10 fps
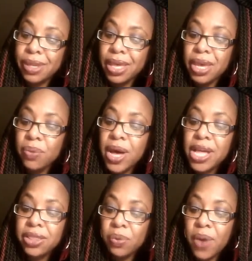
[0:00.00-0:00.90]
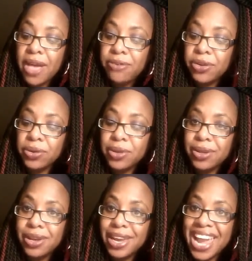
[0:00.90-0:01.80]
He won the rifle
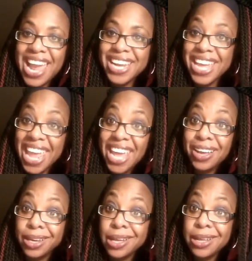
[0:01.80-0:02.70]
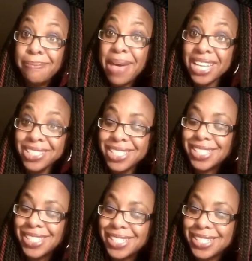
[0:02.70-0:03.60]
and handgun
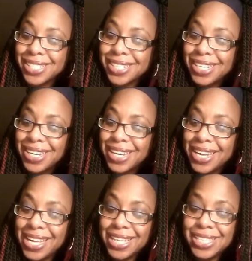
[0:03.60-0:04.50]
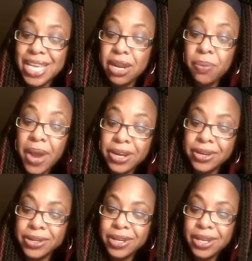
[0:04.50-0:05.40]
matches and set a
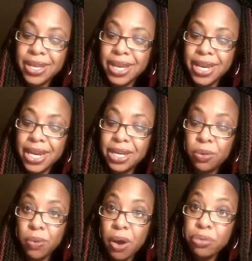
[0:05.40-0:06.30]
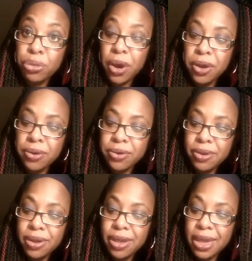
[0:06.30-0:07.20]
record in the rope throw
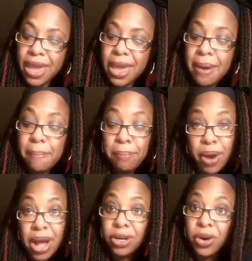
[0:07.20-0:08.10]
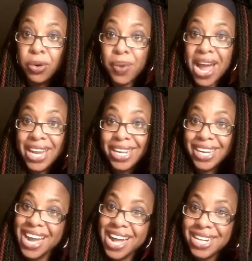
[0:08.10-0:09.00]
and bronco
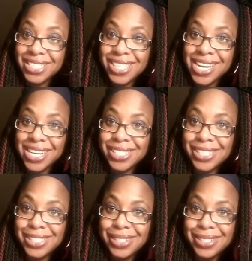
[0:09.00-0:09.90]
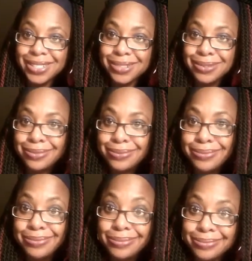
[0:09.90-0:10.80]
riding contests.
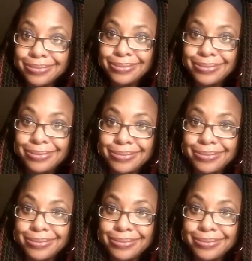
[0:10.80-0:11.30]
Mm.